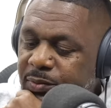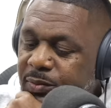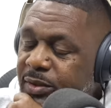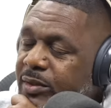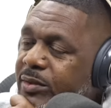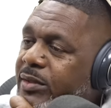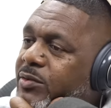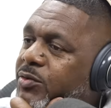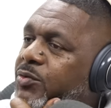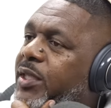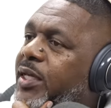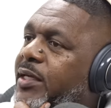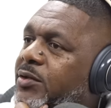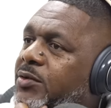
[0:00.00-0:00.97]
don't? You
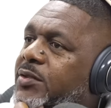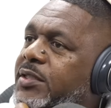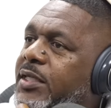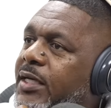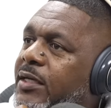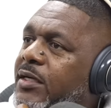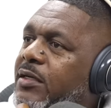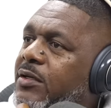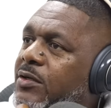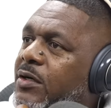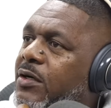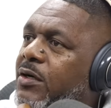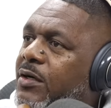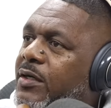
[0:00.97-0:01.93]
think you could take a
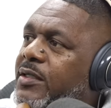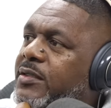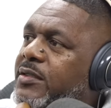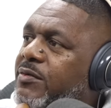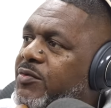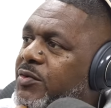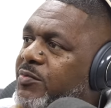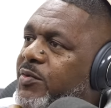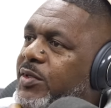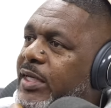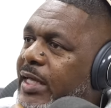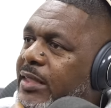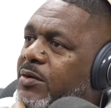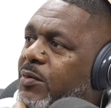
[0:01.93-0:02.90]
girl artist if you
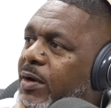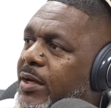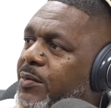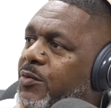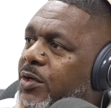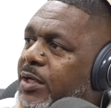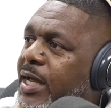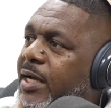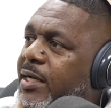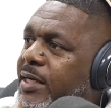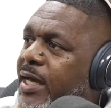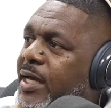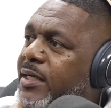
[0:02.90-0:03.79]
got the right one out of